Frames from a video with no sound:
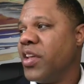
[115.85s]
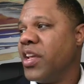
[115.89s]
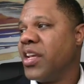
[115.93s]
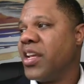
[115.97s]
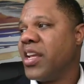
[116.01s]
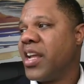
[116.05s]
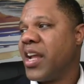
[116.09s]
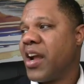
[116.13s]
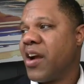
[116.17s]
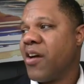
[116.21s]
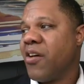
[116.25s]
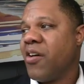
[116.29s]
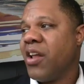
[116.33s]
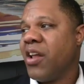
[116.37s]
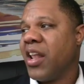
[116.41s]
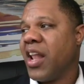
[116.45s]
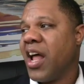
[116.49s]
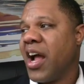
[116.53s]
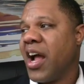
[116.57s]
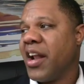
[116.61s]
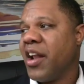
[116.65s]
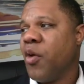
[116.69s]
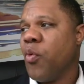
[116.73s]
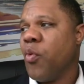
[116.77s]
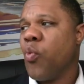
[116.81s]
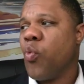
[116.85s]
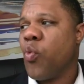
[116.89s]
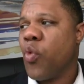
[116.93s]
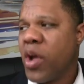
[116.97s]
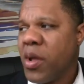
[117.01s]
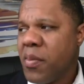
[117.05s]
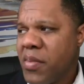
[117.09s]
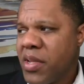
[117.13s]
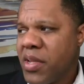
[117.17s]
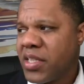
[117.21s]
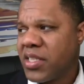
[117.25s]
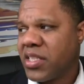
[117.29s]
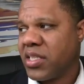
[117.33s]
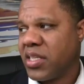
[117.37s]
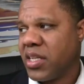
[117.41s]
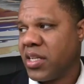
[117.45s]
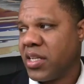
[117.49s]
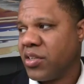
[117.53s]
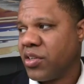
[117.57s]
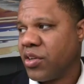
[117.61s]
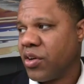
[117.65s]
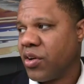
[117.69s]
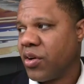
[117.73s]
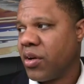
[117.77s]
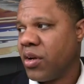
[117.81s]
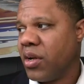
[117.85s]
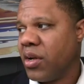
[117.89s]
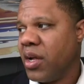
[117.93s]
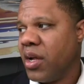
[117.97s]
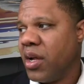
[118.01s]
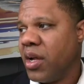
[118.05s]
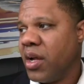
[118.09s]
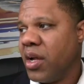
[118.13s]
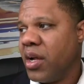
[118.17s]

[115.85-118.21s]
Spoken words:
the Carolina Women's Center.